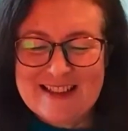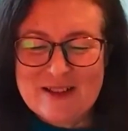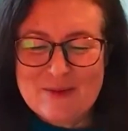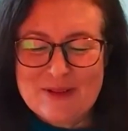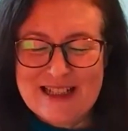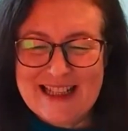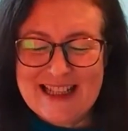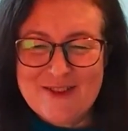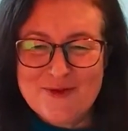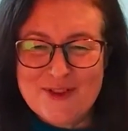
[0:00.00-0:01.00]

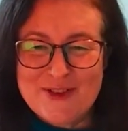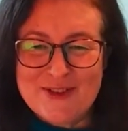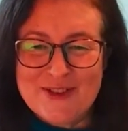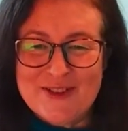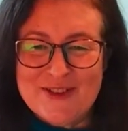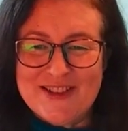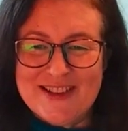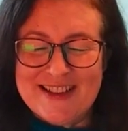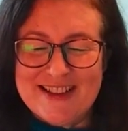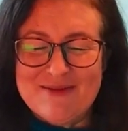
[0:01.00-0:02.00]
Breathing in for four.
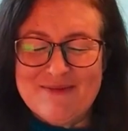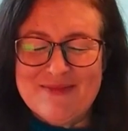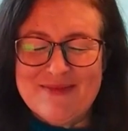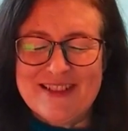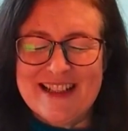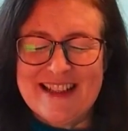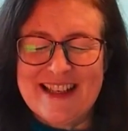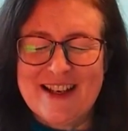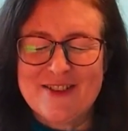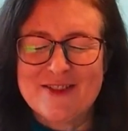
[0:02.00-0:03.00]

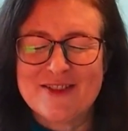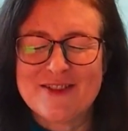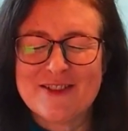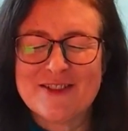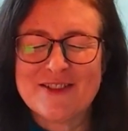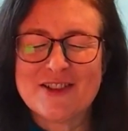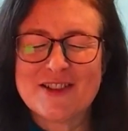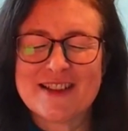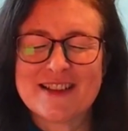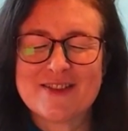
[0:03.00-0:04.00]
Breathing out for four.
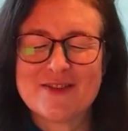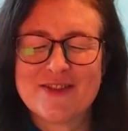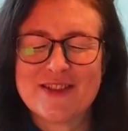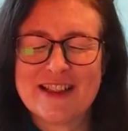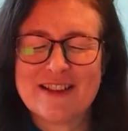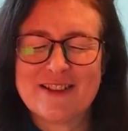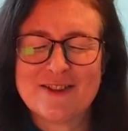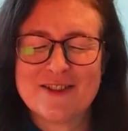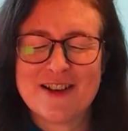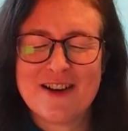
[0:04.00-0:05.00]
Feel
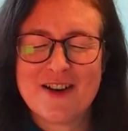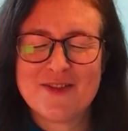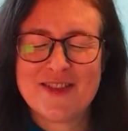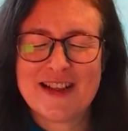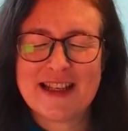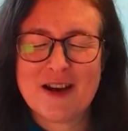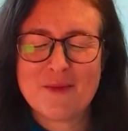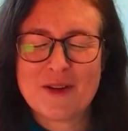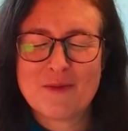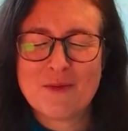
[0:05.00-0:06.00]
your heart filling up
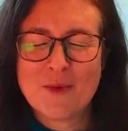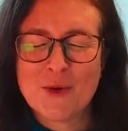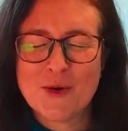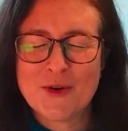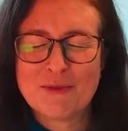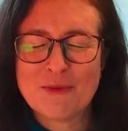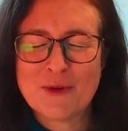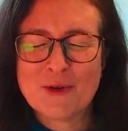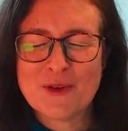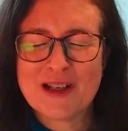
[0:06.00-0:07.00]
with more and
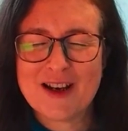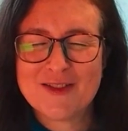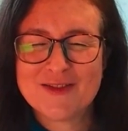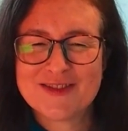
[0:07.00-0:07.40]
more love.